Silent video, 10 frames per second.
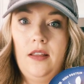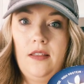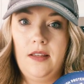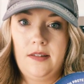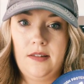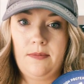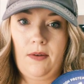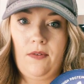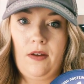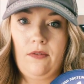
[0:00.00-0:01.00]
this is my
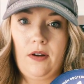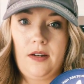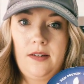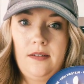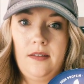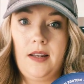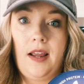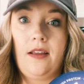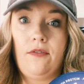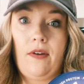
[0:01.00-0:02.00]
favorite that I
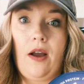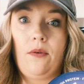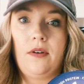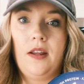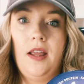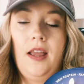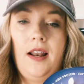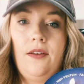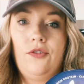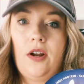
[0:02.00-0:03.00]
have found. And
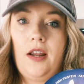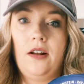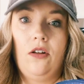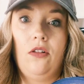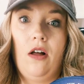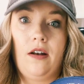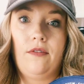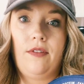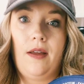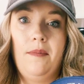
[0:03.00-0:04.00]
I've tried a lot
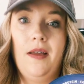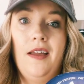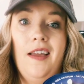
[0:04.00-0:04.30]
of them.